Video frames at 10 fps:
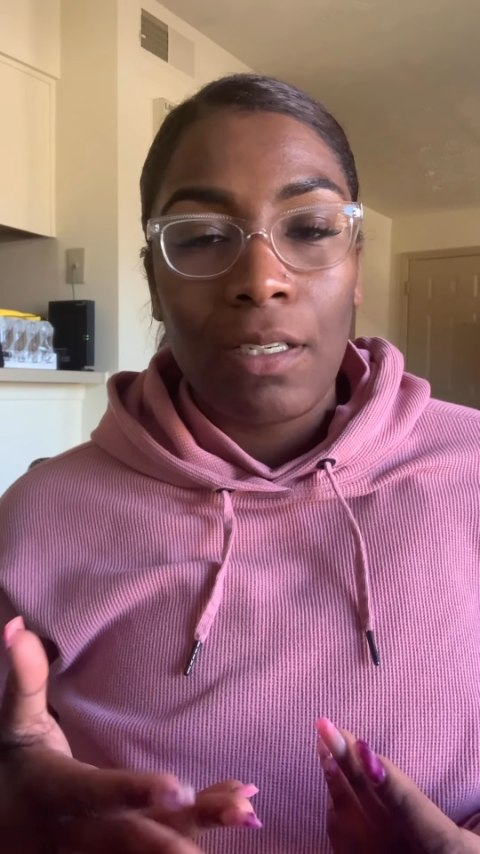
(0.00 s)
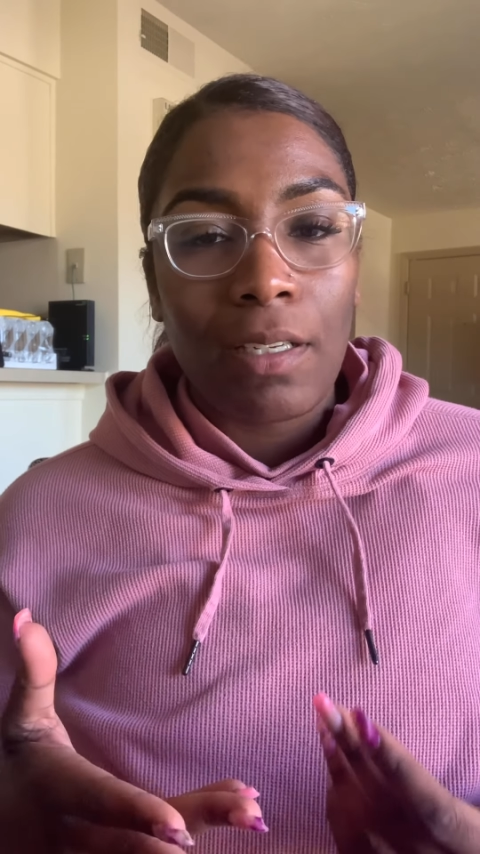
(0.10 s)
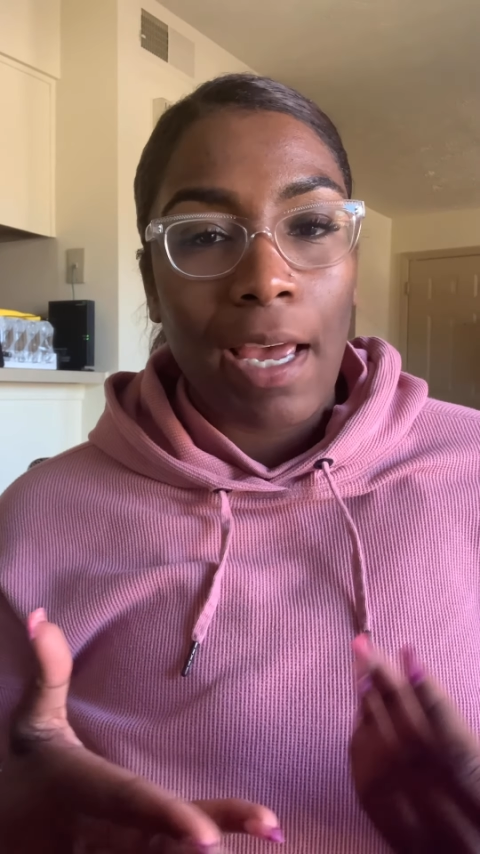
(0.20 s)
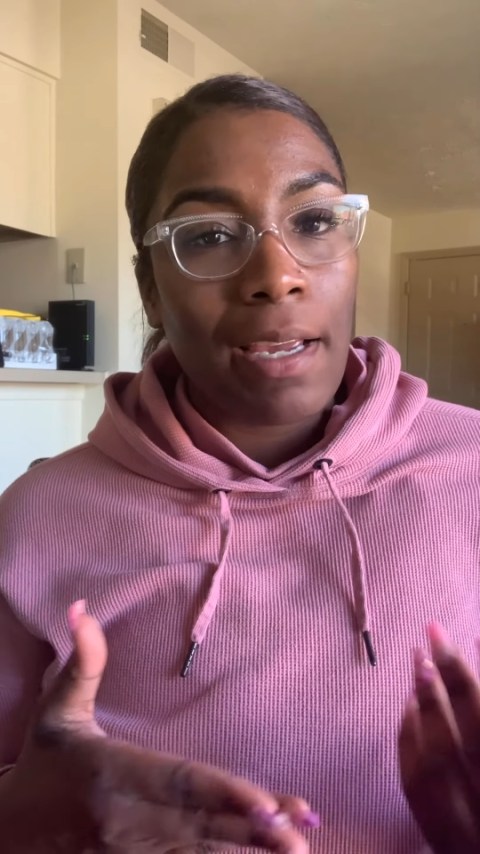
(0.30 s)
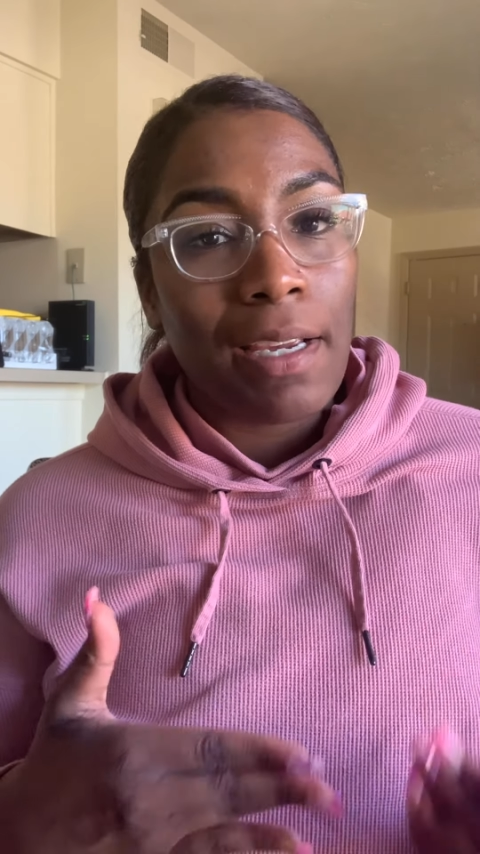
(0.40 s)

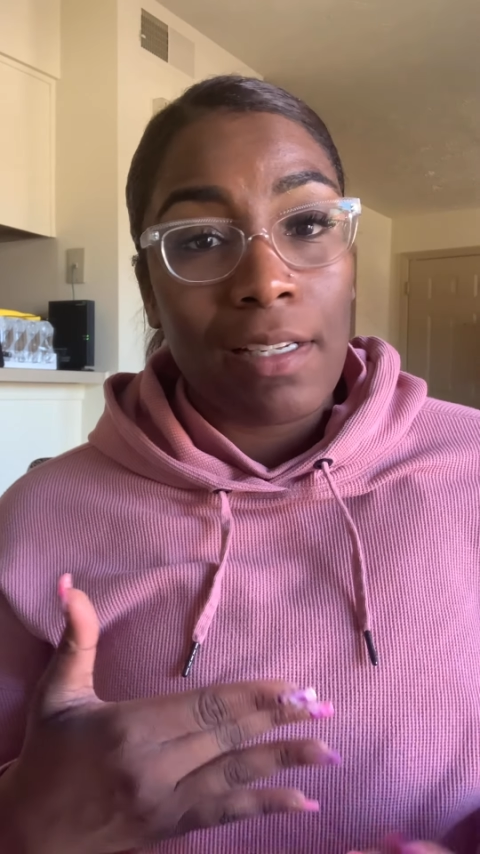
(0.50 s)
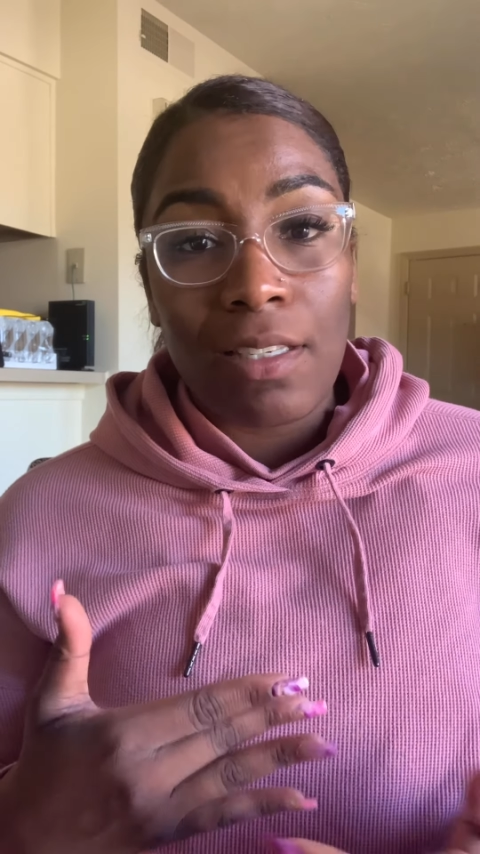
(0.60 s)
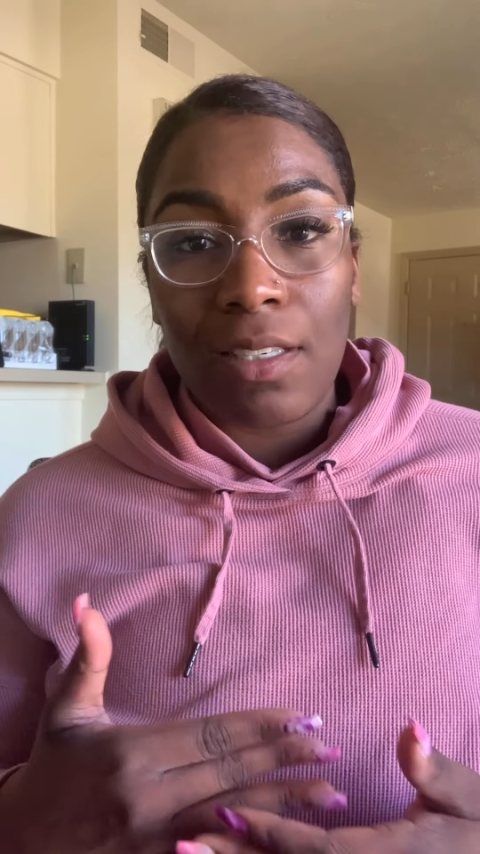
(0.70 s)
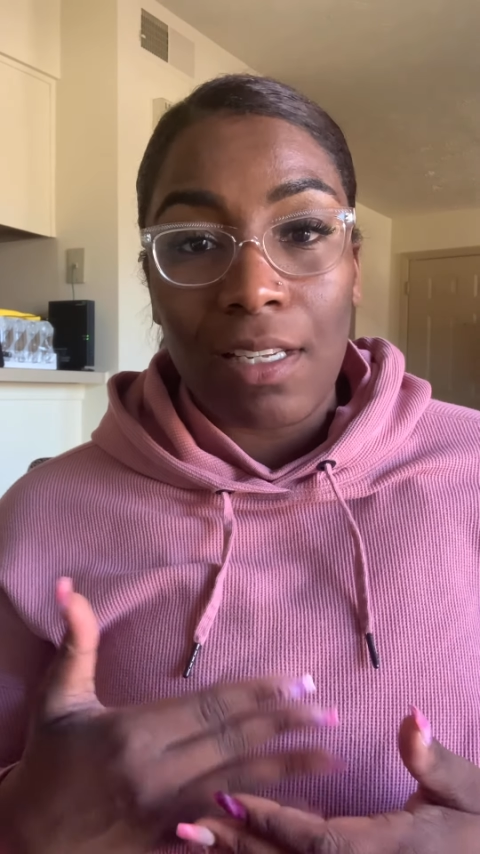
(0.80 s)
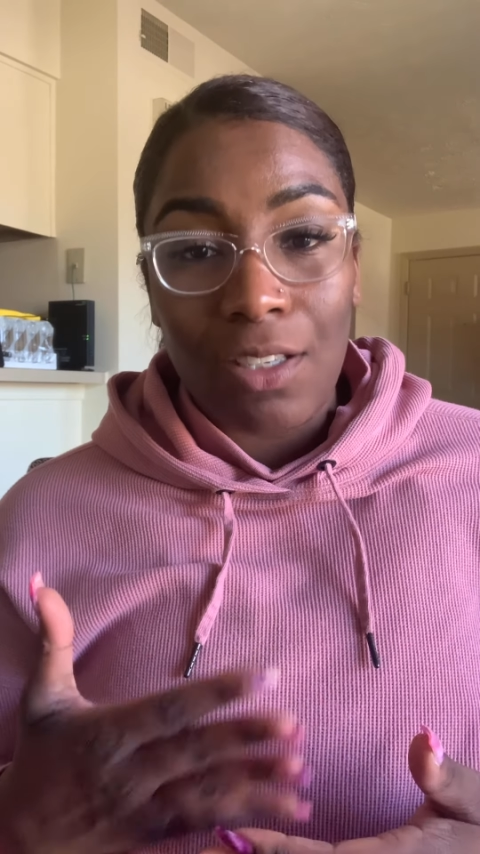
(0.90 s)
Okay.
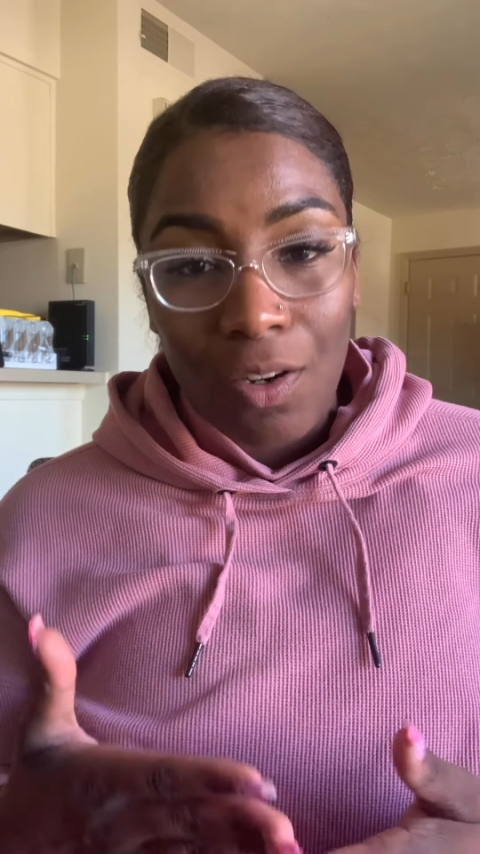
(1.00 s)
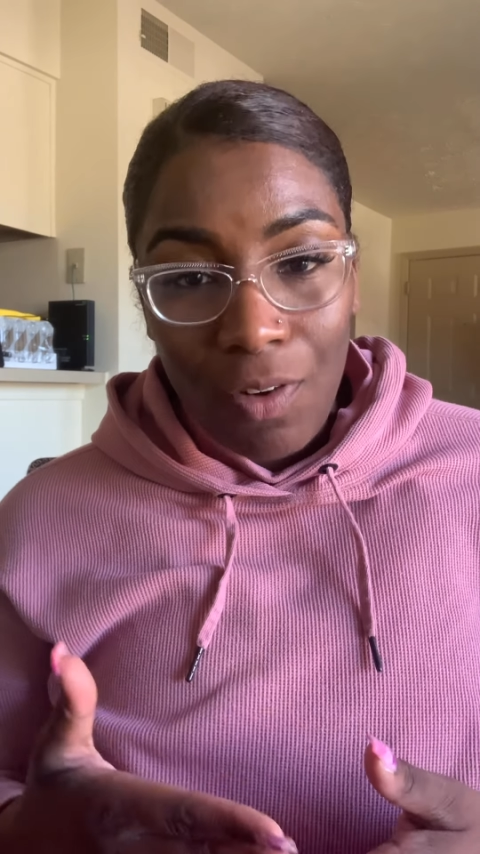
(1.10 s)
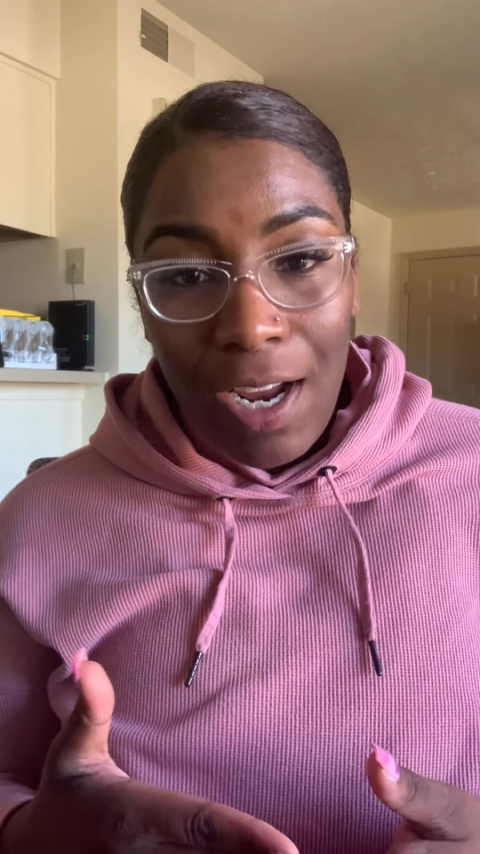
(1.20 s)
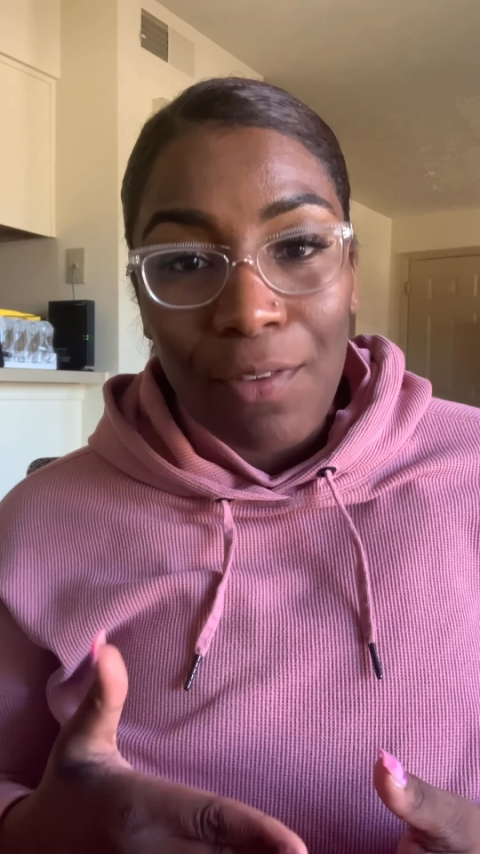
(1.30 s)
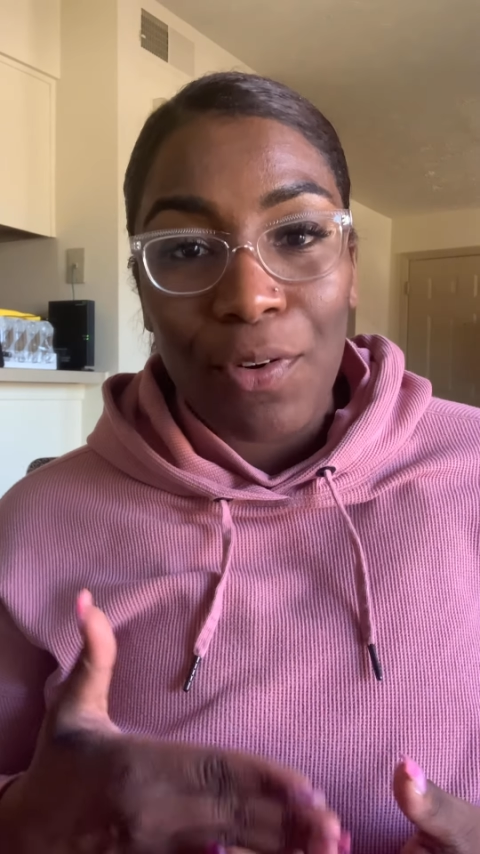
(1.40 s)
It's, it's all
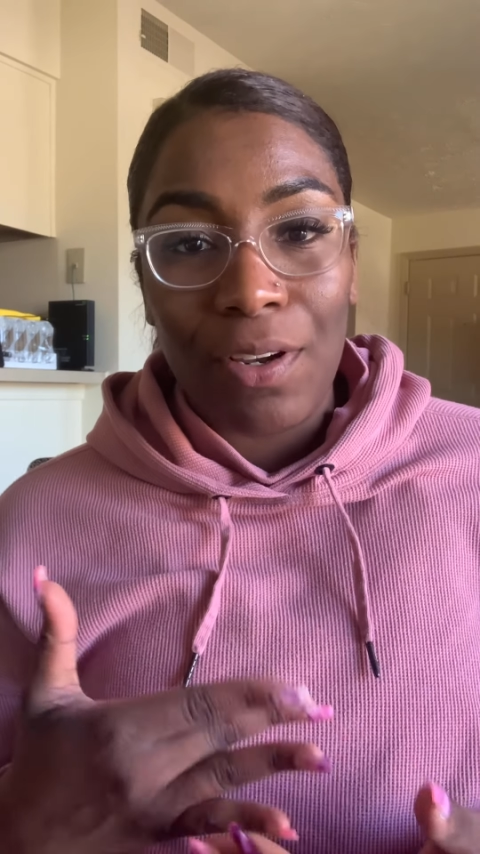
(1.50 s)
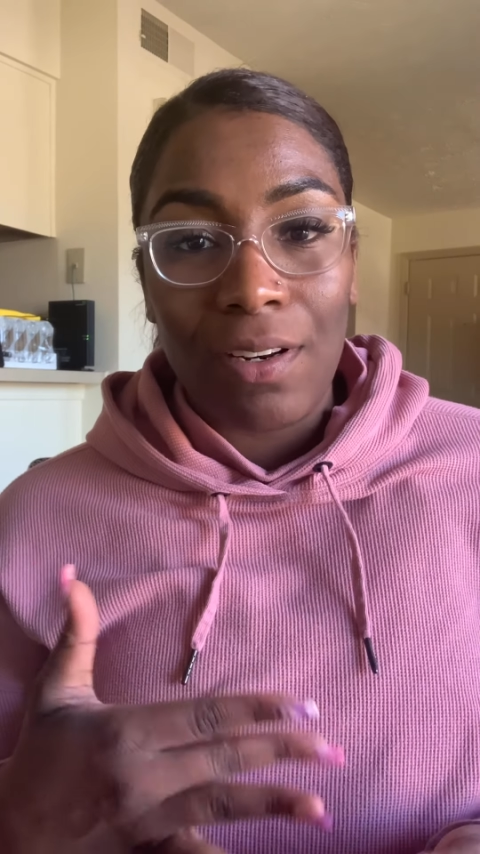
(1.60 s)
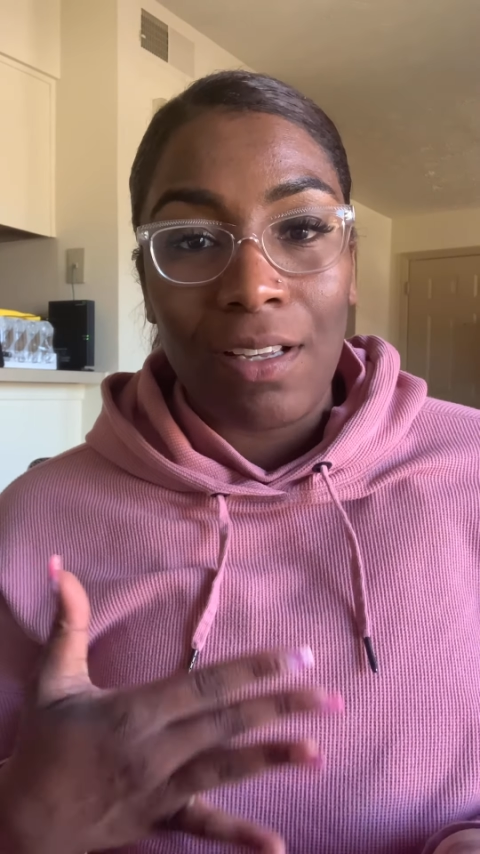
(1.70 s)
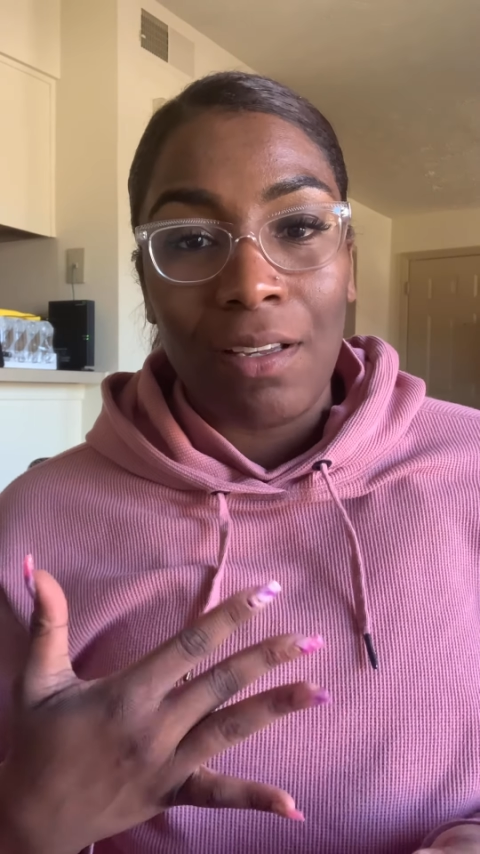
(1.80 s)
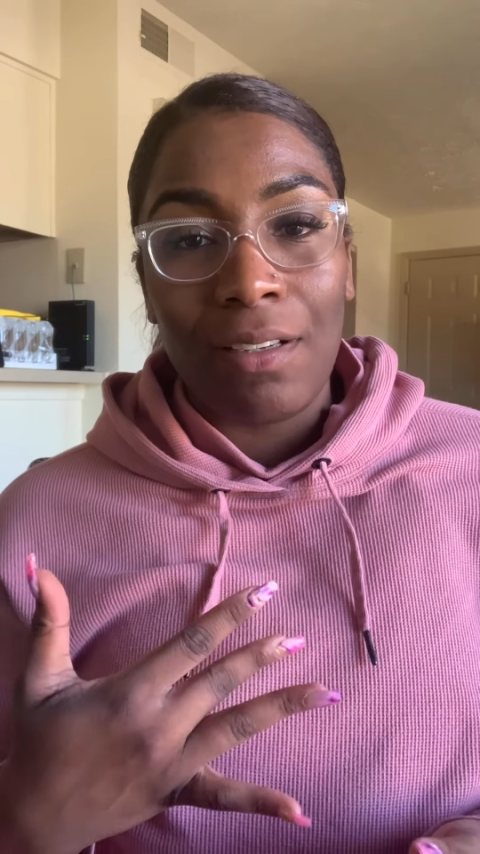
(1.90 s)
right for you
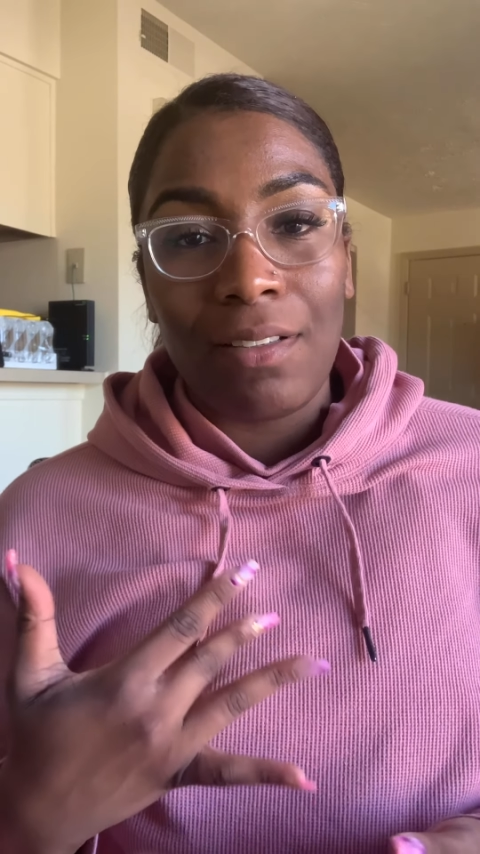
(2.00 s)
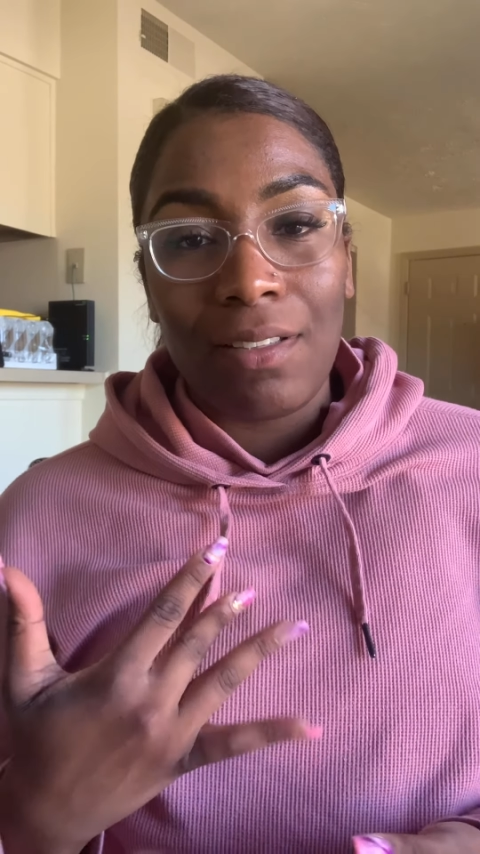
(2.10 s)
to